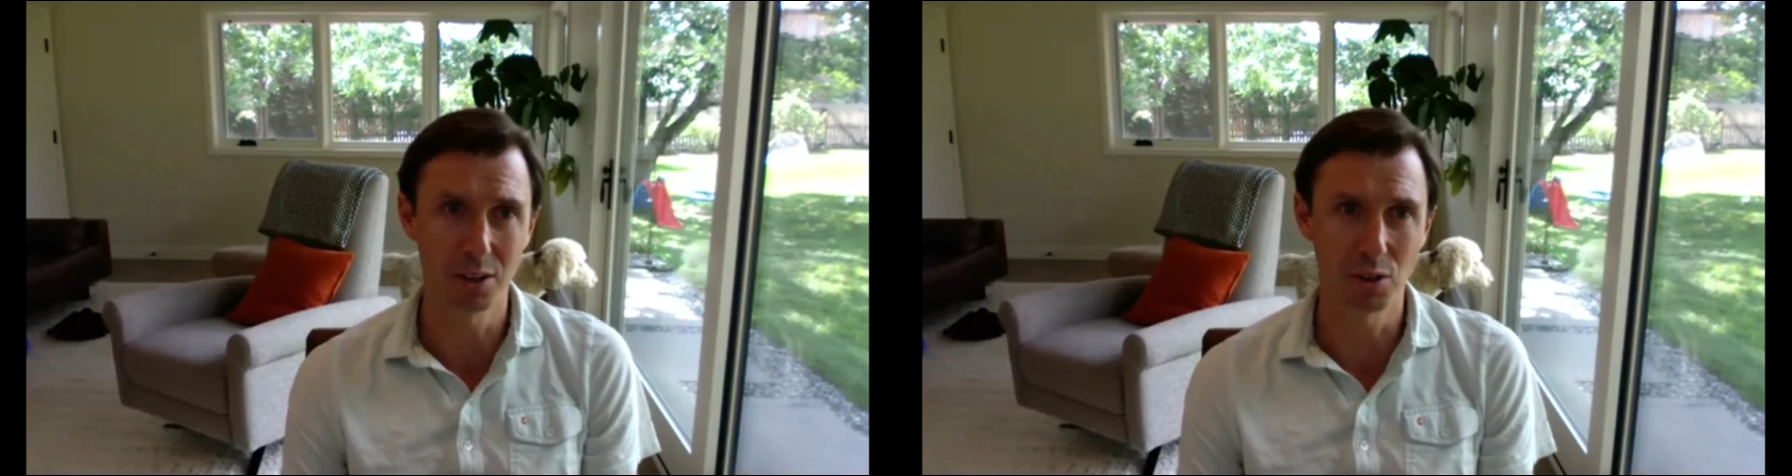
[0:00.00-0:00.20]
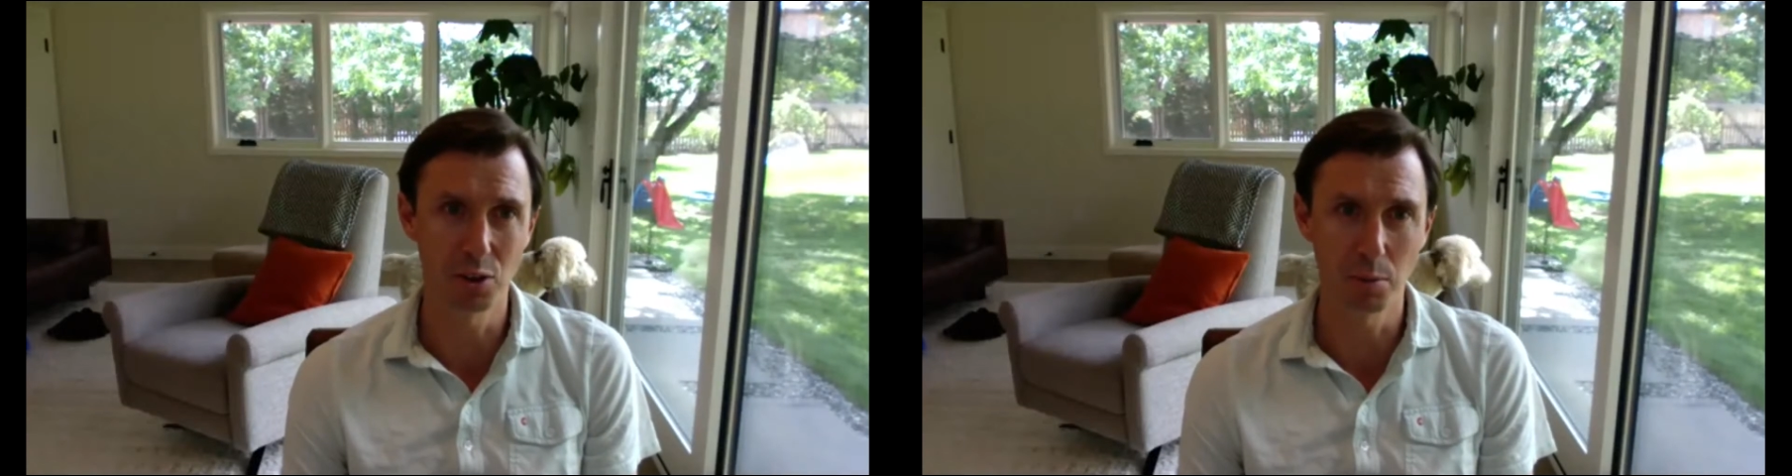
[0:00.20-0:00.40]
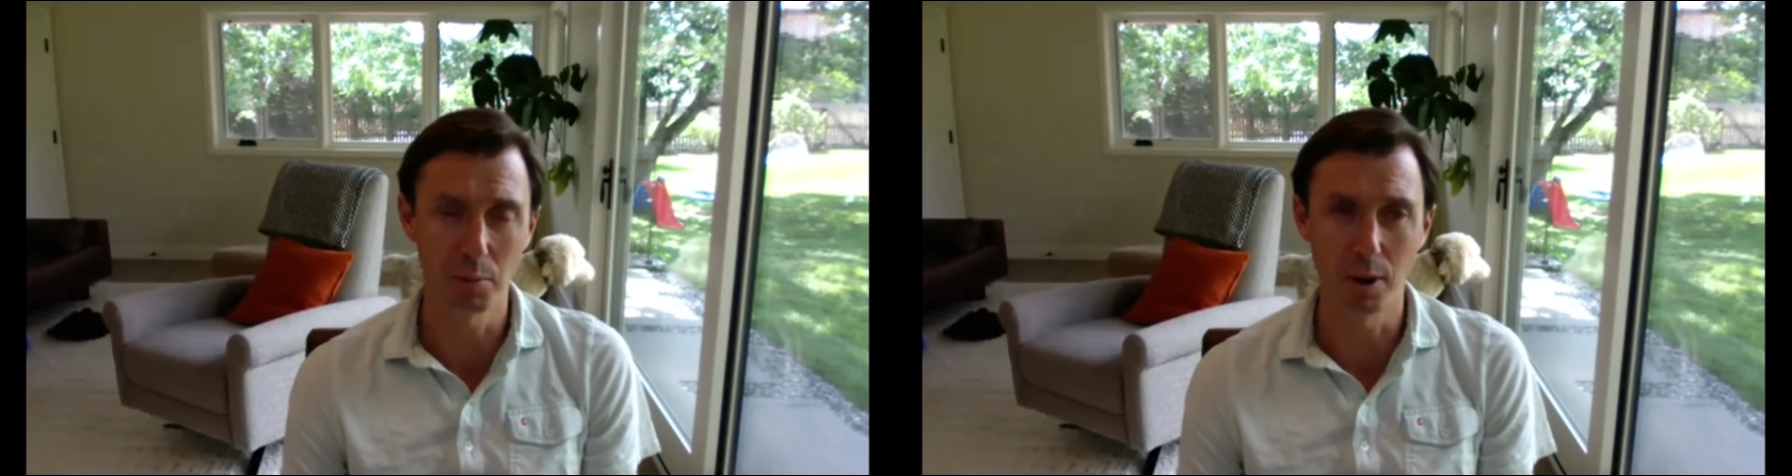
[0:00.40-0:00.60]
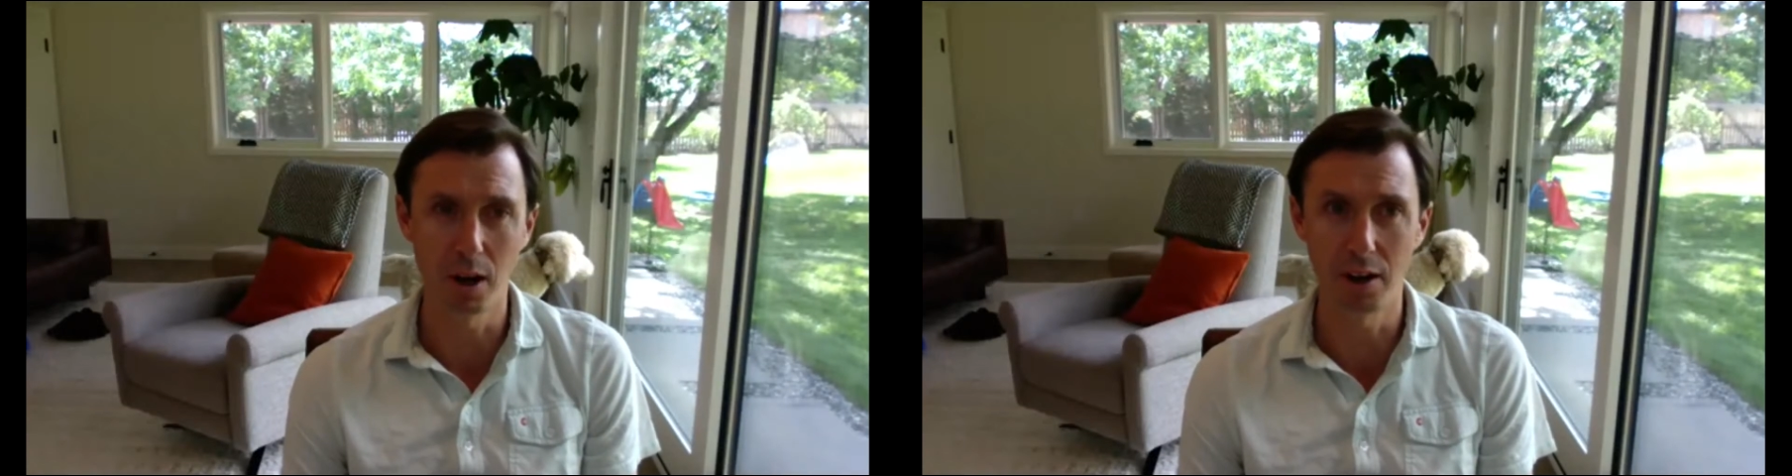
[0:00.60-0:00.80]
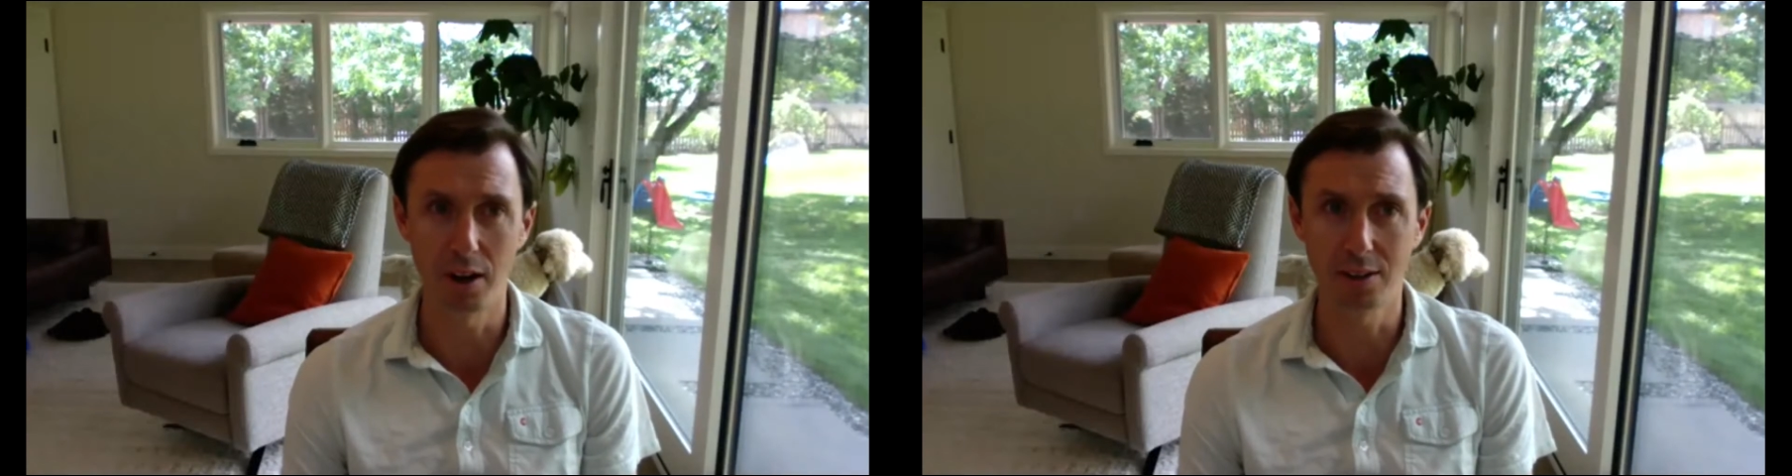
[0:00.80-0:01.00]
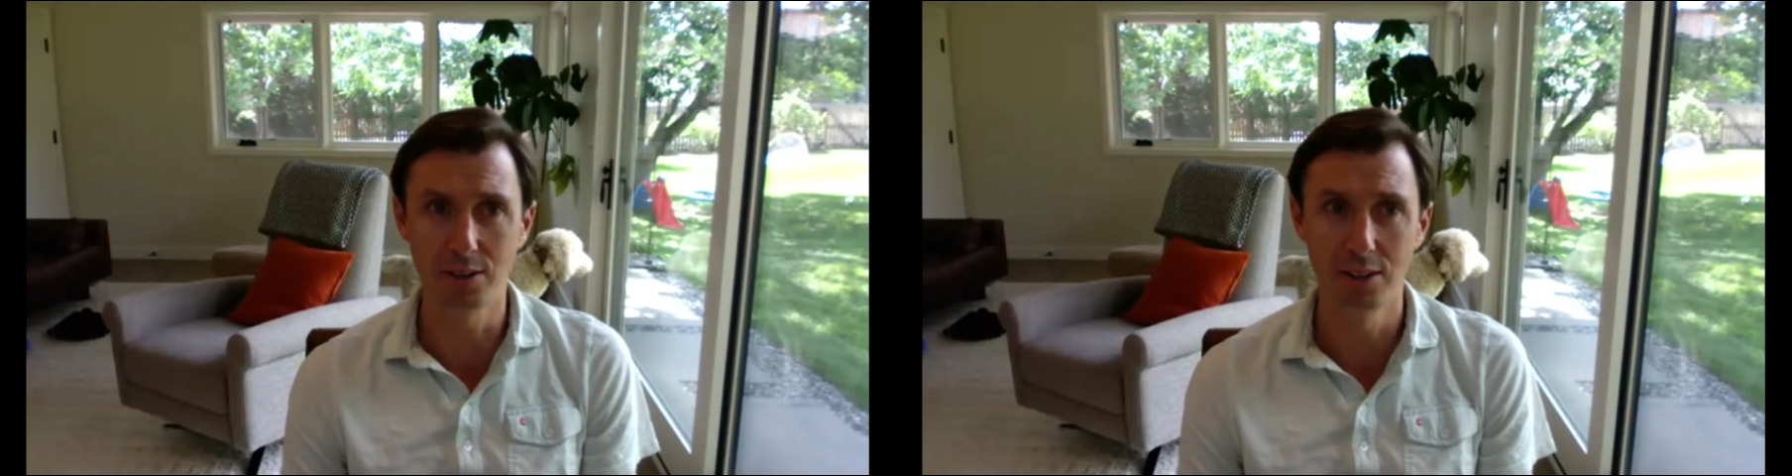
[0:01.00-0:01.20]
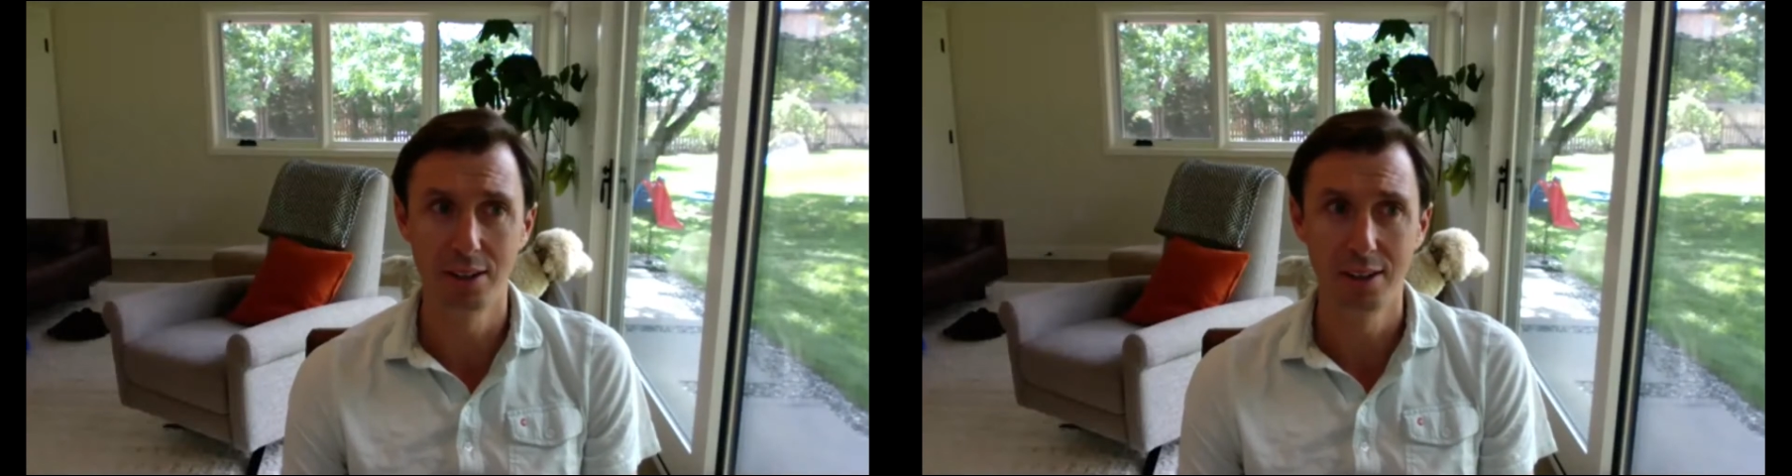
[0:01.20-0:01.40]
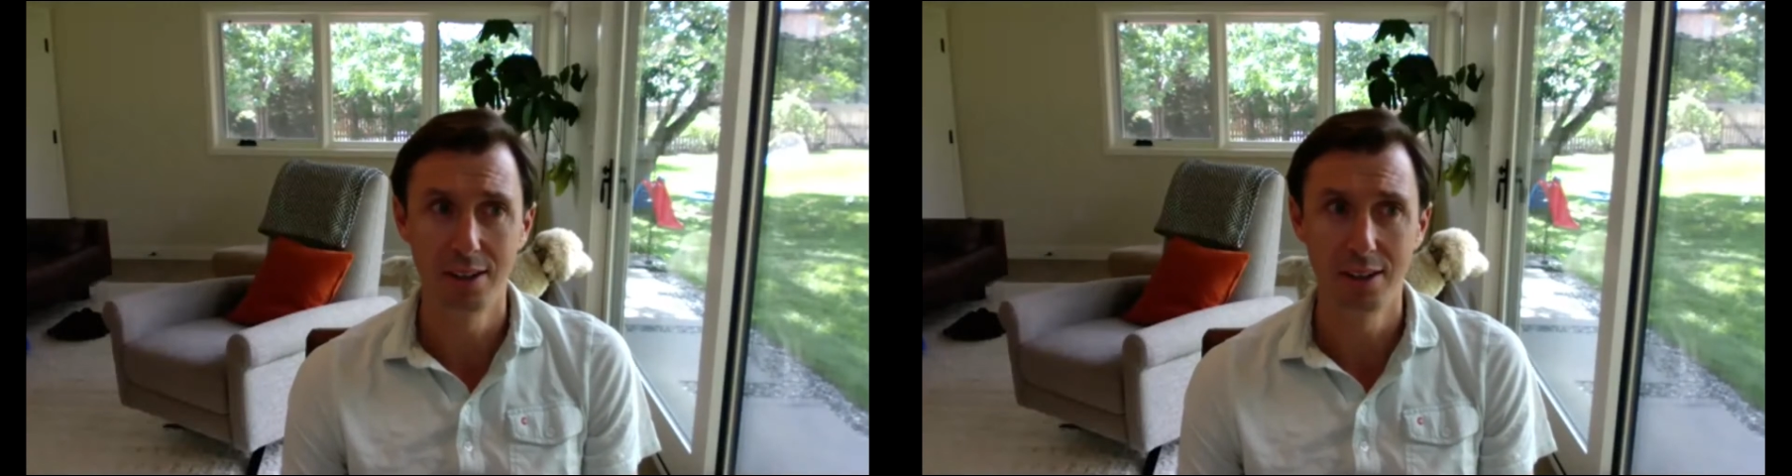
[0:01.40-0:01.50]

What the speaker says: consumer products